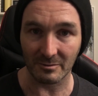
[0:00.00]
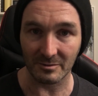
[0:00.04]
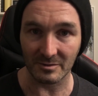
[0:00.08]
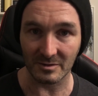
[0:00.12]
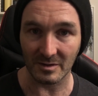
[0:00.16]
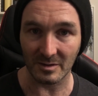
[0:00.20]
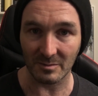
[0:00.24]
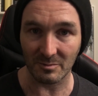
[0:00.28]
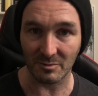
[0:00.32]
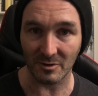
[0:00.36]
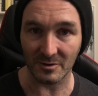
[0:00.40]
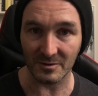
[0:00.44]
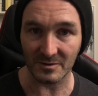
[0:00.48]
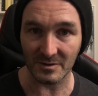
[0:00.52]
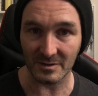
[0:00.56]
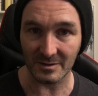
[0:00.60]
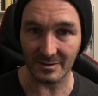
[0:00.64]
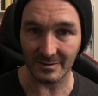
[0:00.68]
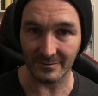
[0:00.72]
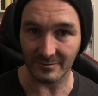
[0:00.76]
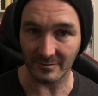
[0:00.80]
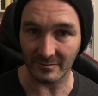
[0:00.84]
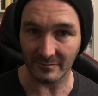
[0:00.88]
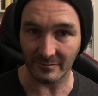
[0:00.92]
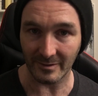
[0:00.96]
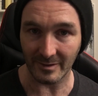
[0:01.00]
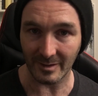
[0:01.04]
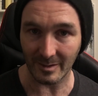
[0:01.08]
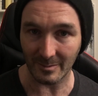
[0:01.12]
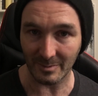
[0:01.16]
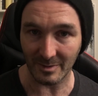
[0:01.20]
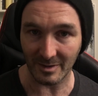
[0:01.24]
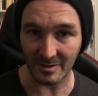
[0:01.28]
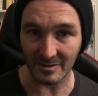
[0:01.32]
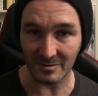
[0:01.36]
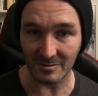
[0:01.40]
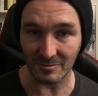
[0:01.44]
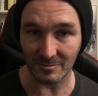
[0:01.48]
the process of
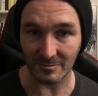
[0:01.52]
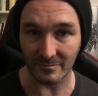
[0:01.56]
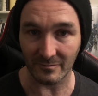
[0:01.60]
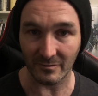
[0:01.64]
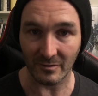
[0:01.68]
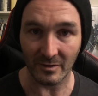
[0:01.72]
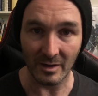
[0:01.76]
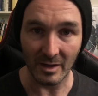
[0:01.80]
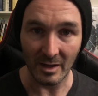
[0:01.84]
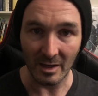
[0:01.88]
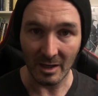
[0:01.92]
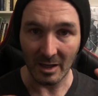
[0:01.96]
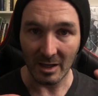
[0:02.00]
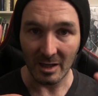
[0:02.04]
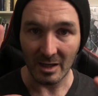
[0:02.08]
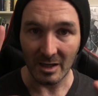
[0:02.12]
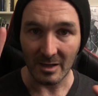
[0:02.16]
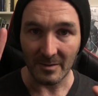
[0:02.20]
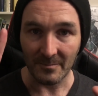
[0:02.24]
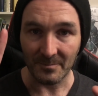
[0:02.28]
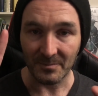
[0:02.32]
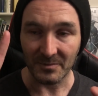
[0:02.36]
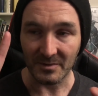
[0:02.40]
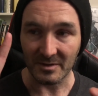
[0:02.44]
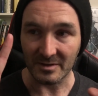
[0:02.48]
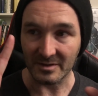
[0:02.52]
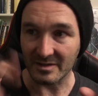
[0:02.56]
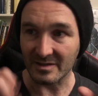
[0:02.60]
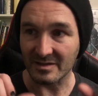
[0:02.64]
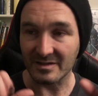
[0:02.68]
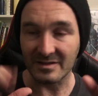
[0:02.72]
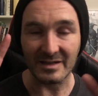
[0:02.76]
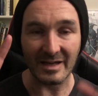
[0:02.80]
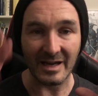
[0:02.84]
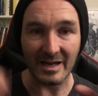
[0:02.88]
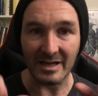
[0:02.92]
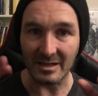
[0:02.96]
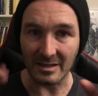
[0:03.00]
developing sort of
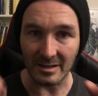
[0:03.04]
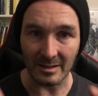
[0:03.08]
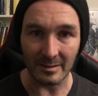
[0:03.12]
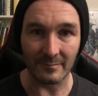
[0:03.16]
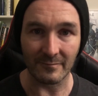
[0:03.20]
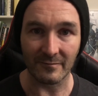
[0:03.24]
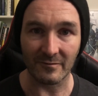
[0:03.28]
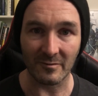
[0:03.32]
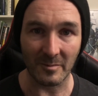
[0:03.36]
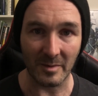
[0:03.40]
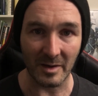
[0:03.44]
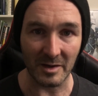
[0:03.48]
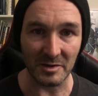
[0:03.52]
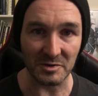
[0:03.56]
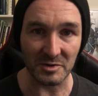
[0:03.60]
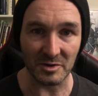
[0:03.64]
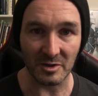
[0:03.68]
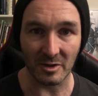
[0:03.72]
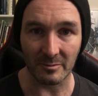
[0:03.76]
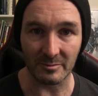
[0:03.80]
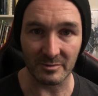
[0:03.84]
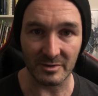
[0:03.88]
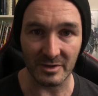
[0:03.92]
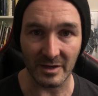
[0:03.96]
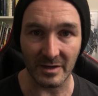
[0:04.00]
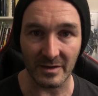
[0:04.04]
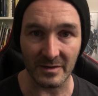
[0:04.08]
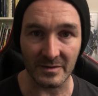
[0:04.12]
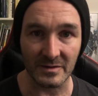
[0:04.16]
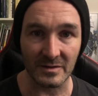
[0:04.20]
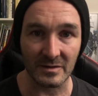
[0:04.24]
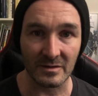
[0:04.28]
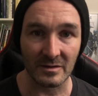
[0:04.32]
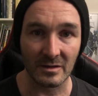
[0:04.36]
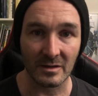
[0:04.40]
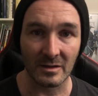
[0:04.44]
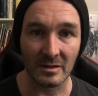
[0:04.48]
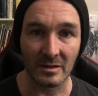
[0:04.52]
state information objects.
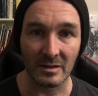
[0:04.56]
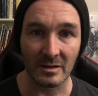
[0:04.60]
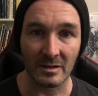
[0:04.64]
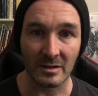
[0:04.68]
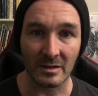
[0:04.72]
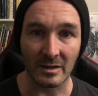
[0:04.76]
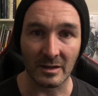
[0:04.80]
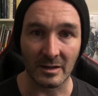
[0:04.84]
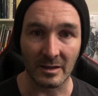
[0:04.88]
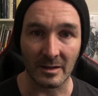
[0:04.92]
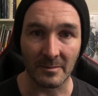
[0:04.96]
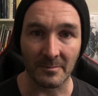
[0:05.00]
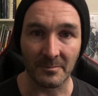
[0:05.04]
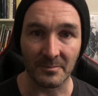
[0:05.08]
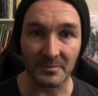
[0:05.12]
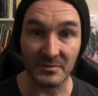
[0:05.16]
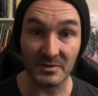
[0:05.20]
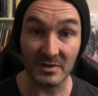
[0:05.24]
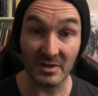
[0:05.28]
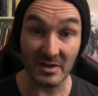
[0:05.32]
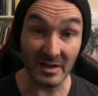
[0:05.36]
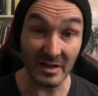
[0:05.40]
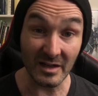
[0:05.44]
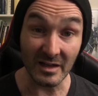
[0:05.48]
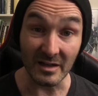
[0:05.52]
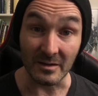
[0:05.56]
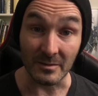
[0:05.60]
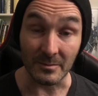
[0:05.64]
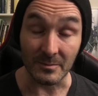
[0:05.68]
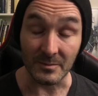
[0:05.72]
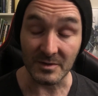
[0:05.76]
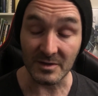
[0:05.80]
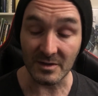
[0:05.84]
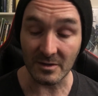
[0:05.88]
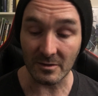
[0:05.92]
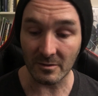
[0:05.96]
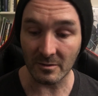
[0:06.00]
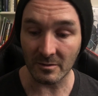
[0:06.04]

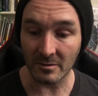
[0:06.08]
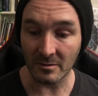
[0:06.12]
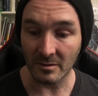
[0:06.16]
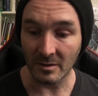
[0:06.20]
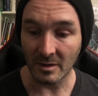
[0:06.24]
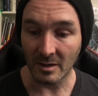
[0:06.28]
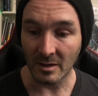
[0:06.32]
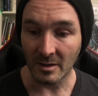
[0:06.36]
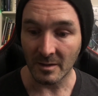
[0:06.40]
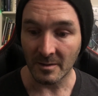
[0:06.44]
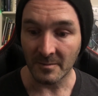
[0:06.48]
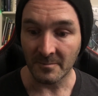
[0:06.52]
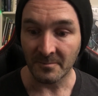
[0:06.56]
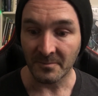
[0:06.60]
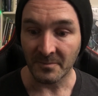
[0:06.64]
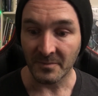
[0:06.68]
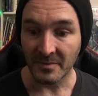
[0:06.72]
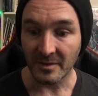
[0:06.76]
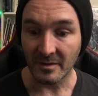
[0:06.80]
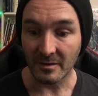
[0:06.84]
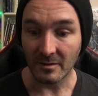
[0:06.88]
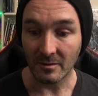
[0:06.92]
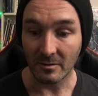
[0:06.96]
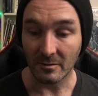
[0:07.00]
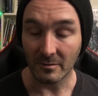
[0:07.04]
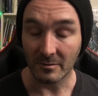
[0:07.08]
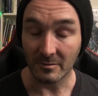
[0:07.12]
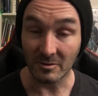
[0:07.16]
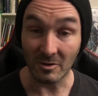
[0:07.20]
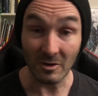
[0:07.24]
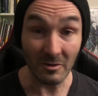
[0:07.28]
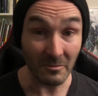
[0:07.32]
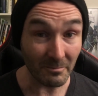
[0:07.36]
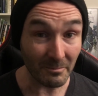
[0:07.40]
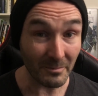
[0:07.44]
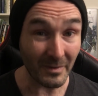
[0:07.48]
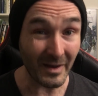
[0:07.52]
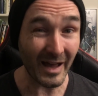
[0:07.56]
So
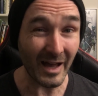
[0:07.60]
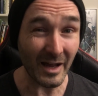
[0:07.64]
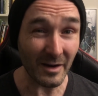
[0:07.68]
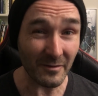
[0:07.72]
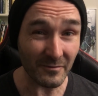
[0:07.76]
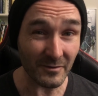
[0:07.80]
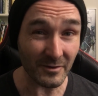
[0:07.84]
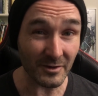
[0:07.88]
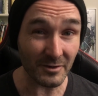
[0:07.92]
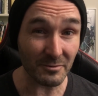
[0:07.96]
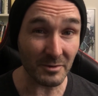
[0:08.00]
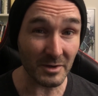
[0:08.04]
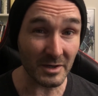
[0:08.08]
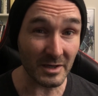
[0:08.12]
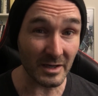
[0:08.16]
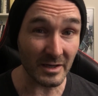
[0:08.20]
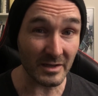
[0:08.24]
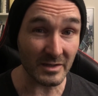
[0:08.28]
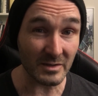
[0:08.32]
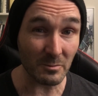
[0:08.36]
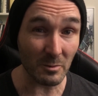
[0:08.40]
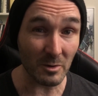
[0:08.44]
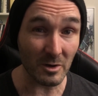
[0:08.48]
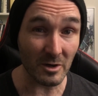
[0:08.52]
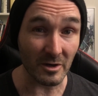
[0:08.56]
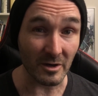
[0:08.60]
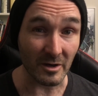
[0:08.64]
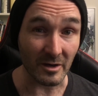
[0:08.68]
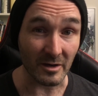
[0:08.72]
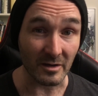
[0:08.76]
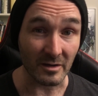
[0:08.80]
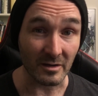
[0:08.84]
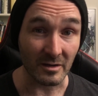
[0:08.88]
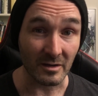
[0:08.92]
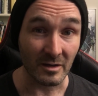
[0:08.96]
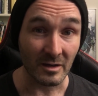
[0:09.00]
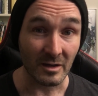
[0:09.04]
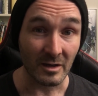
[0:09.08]
not bad for 3 days work.
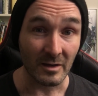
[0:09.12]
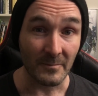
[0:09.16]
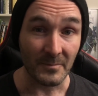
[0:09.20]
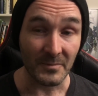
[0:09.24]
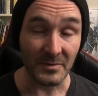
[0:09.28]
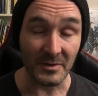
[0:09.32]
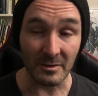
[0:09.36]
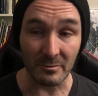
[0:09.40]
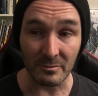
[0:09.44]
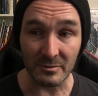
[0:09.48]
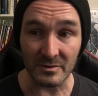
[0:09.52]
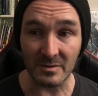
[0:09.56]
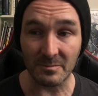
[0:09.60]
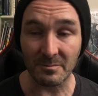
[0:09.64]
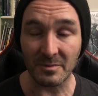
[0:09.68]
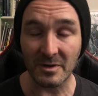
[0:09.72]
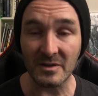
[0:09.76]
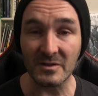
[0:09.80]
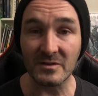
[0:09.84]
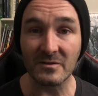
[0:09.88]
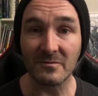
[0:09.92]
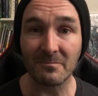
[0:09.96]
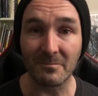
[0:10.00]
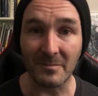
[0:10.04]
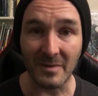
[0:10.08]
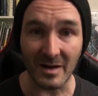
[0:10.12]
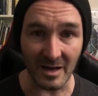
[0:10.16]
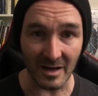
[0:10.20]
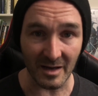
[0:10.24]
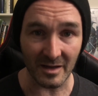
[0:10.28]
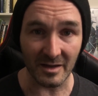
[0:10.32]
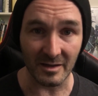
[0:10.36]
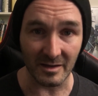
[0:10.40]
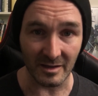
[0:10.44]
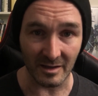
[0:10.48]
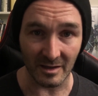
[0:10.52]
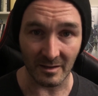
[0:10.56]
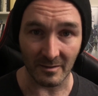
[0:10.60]
There was a piece of
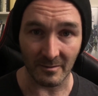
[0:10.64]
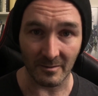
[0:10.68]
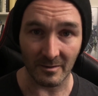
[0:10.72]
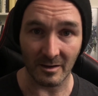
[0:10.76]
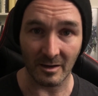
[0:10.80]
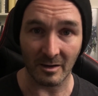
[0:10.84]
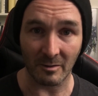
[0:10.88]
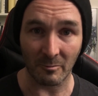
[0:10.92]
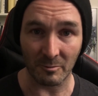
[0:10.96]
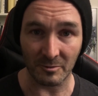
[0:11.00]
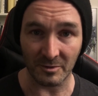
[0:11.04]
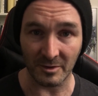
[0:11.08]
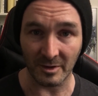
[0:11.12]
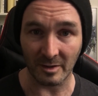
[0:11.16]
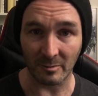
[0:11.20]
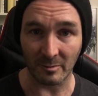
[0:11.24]
marketing that I